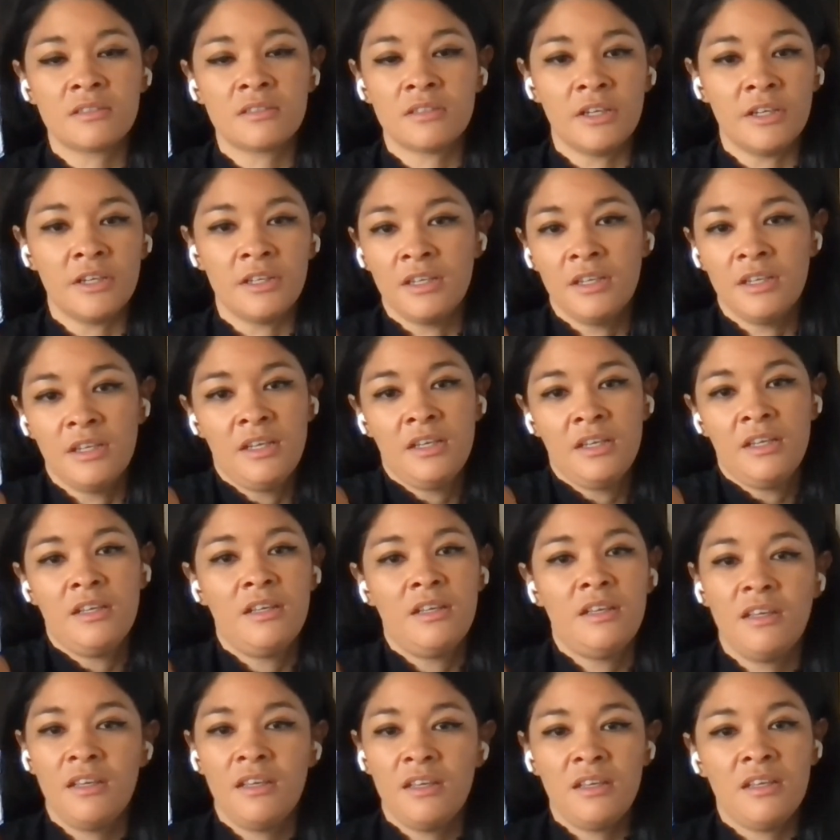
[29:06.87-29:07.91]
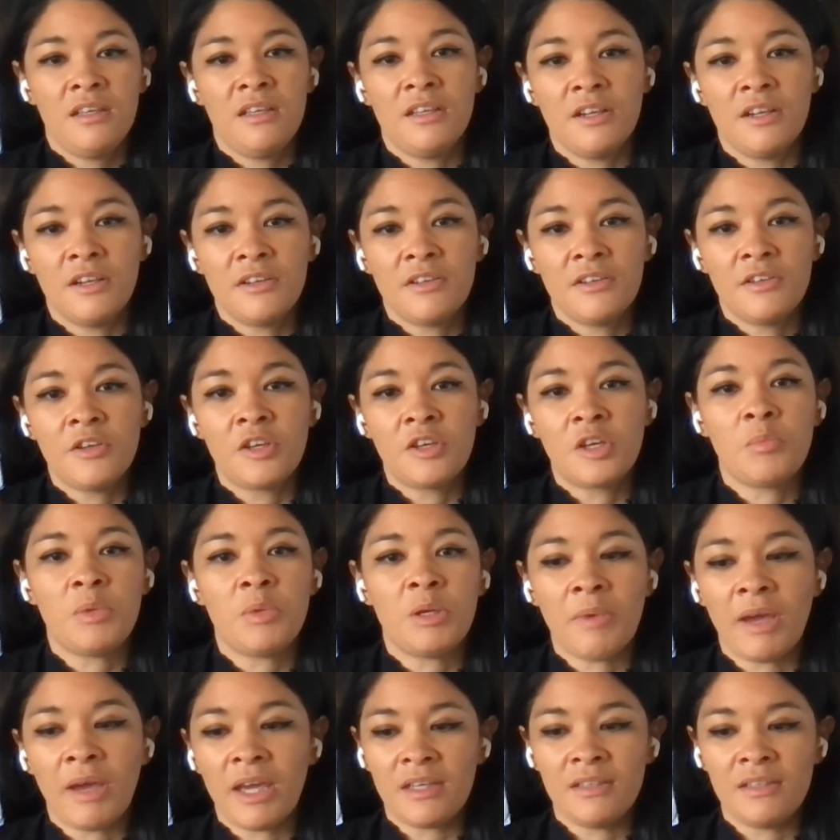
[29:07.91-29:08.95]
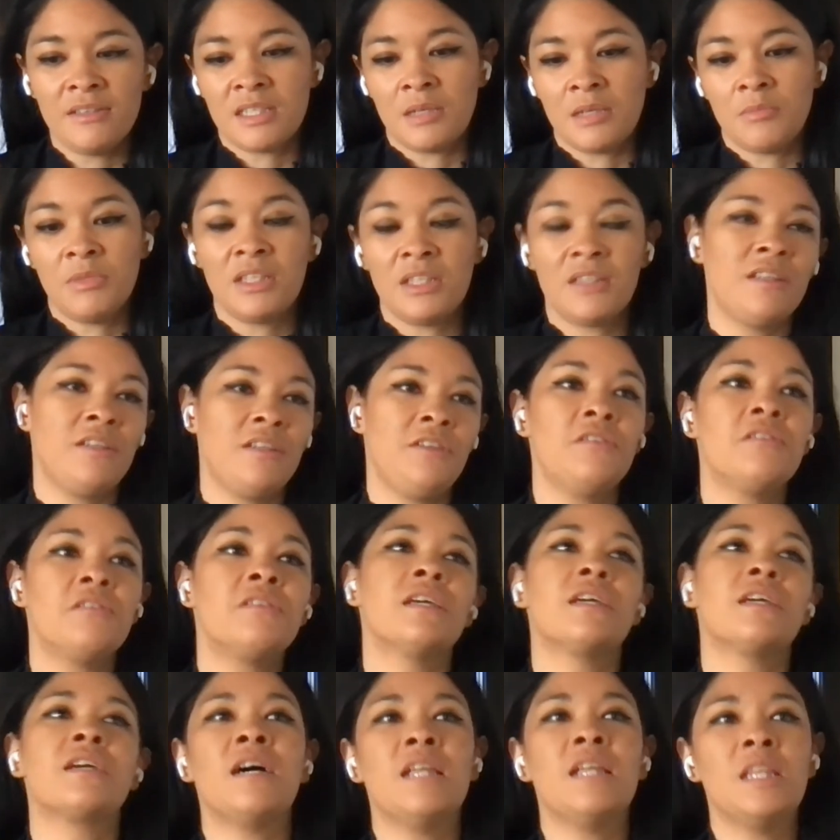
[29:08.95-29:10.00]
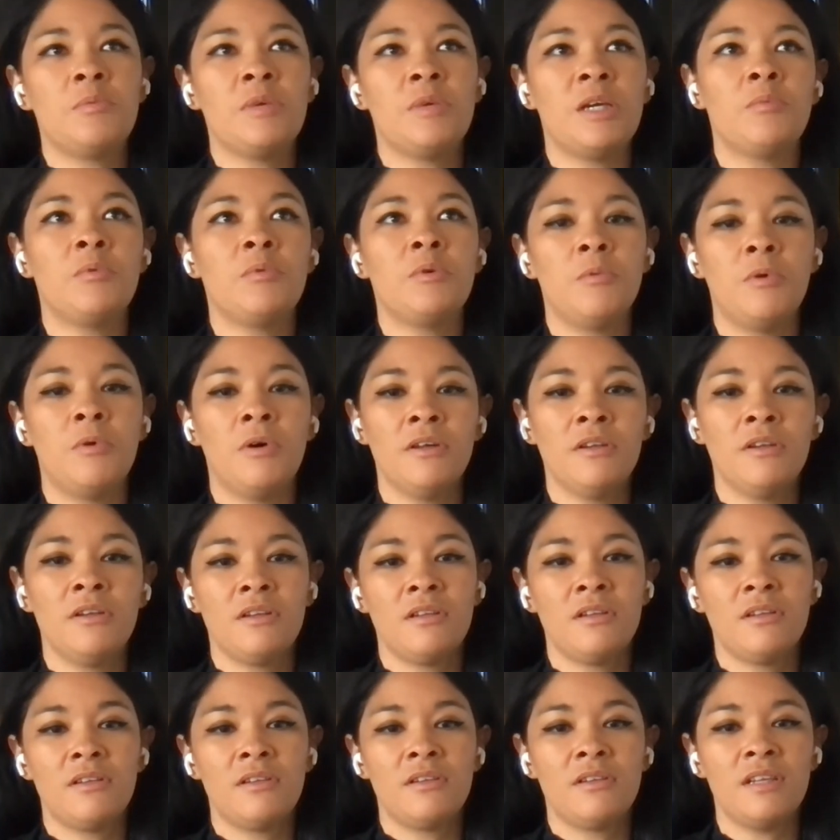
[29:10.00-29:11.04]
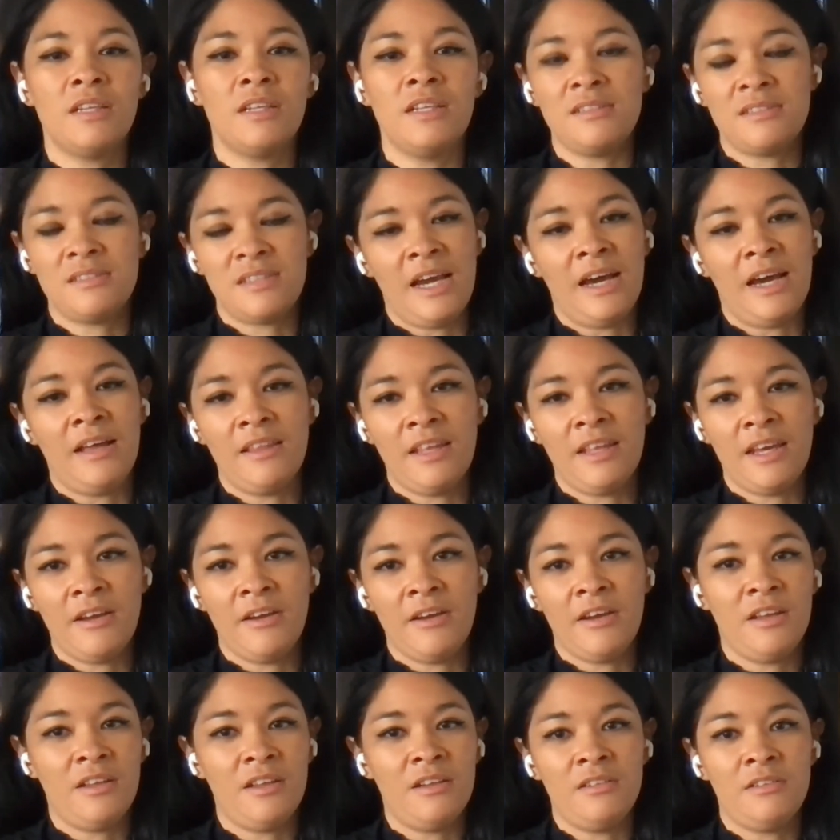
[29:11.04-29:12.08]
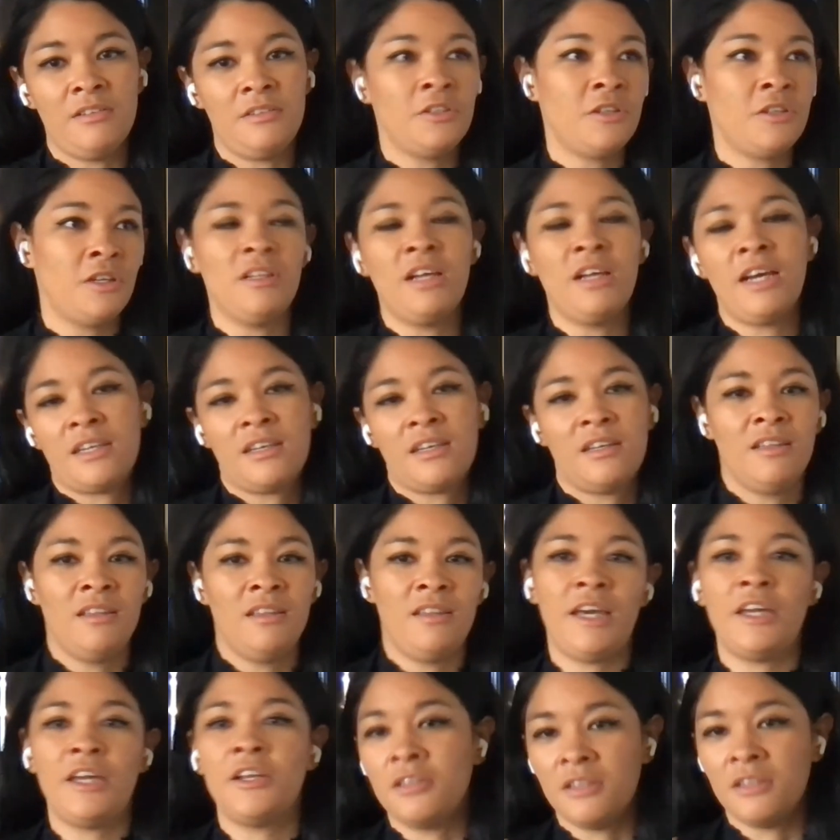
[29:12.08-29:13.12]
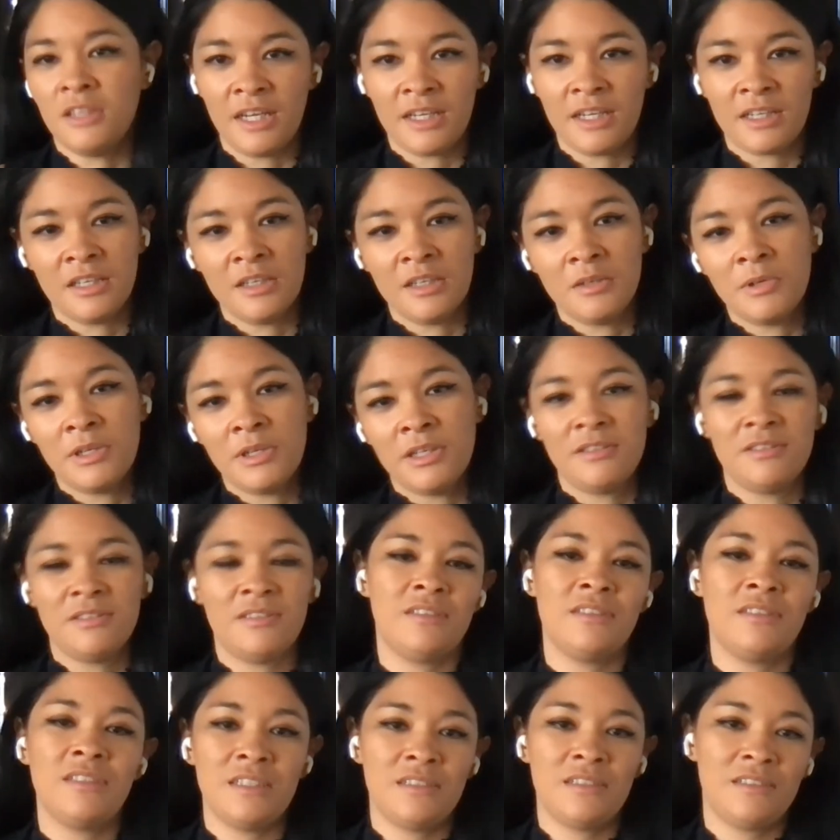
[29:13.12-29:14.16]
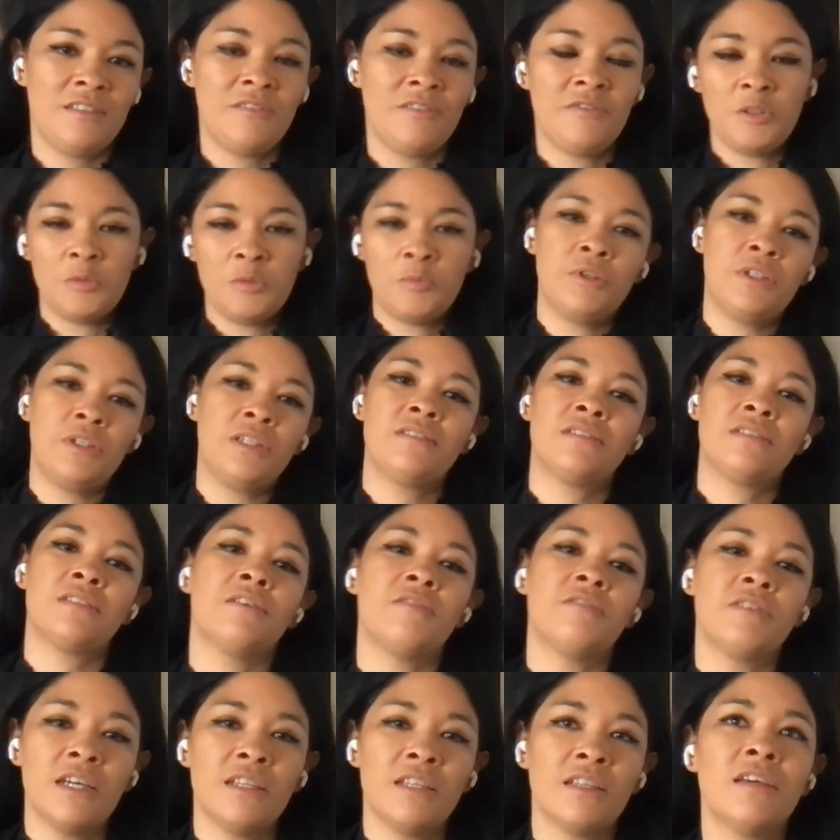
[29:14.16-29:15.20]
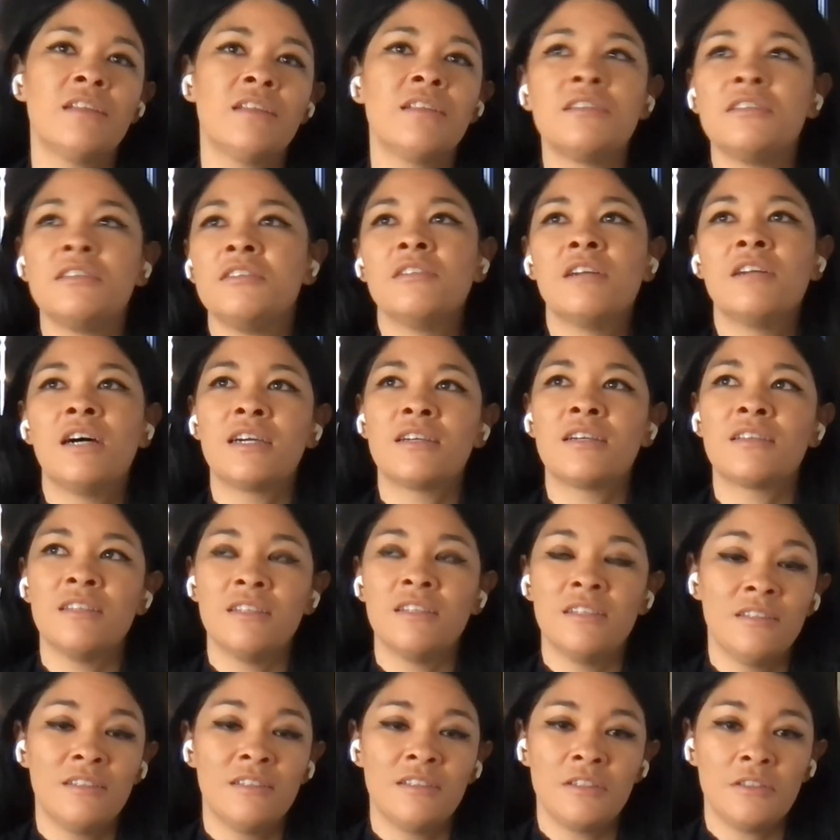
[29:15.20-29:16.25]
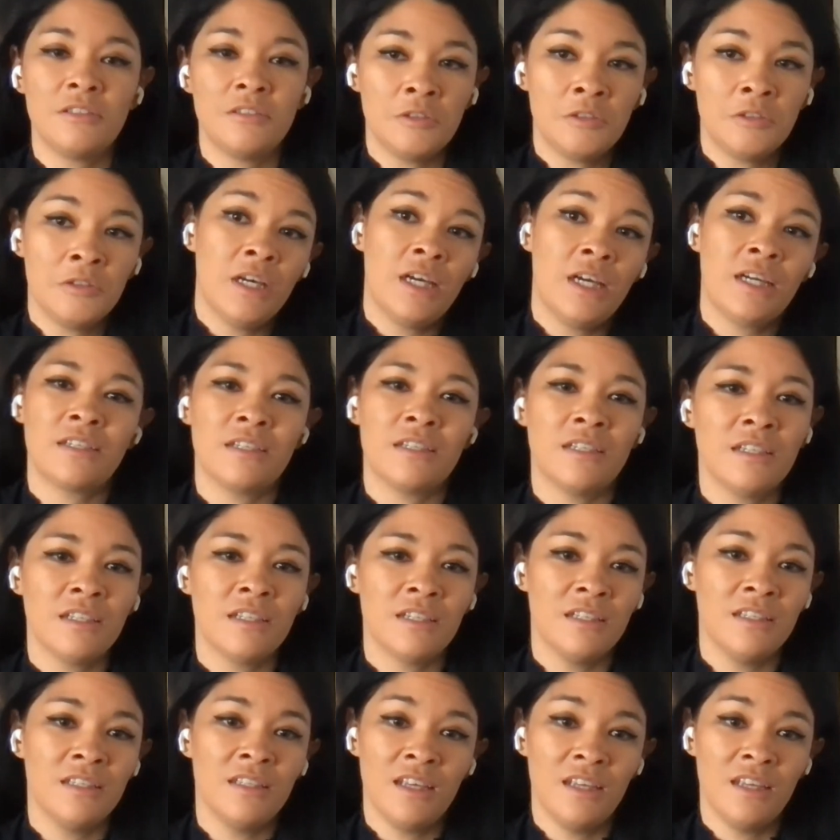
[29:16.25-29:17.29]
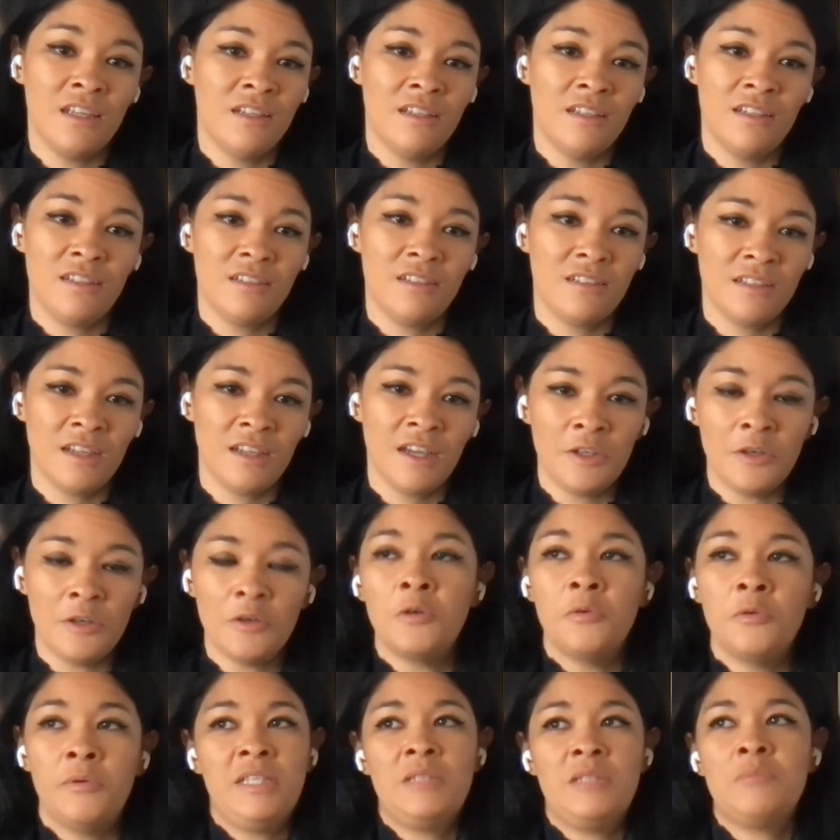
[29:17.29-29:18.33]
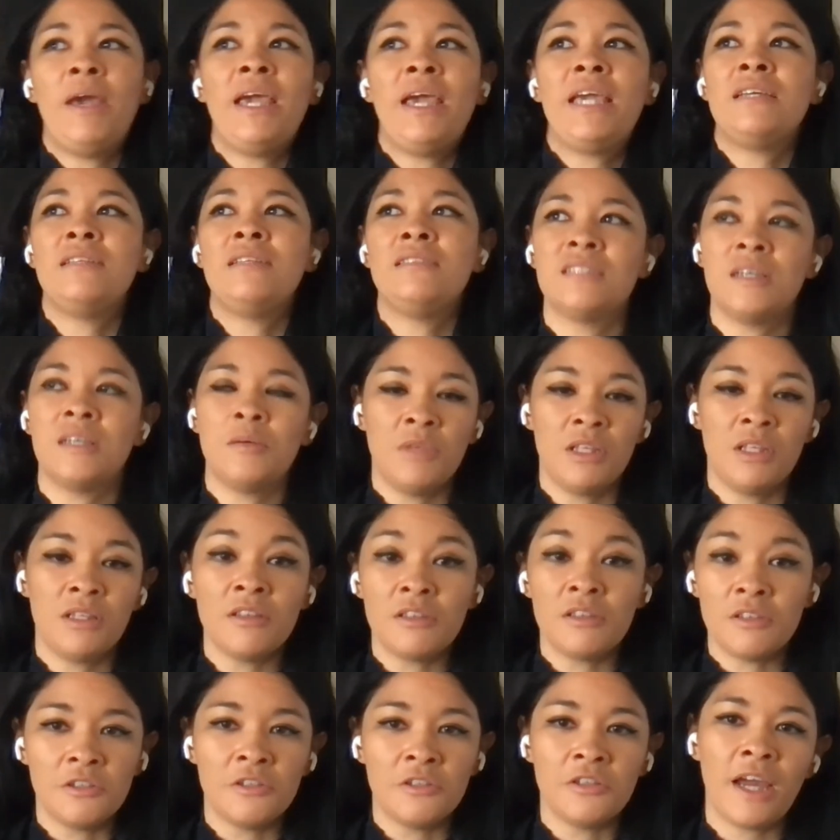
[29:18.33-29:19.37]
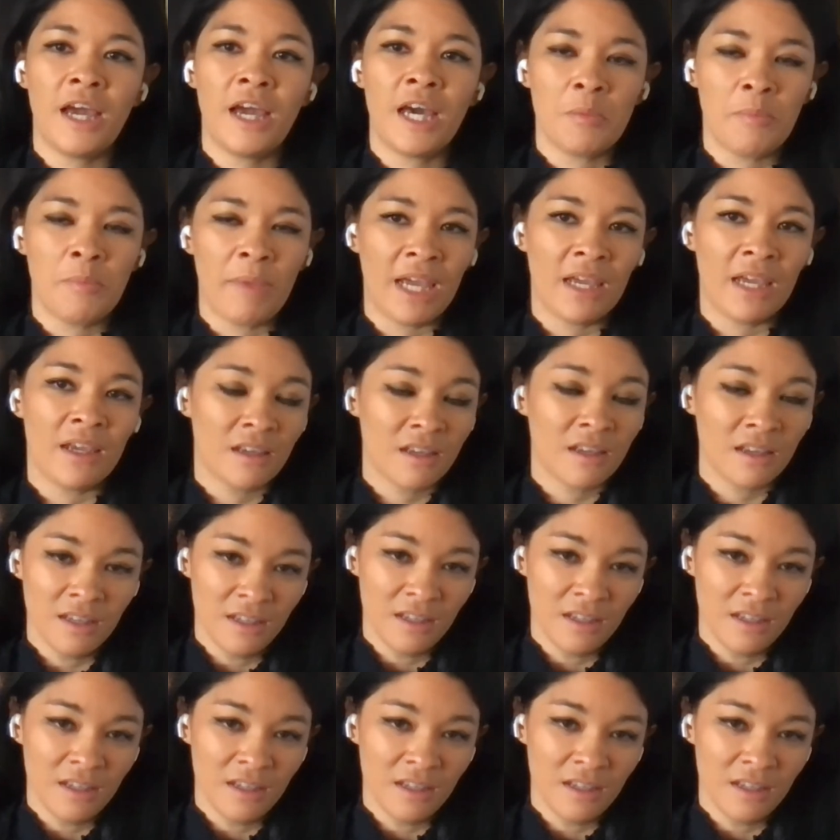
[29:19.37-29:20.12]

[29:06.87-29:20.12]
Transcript: So you could be making something that you think other people want, and it's out there, and you don't like it and they don't like it, whereas at least if you're putting stuff out there that you like, then you like it, and then you're always making something that you know how to make.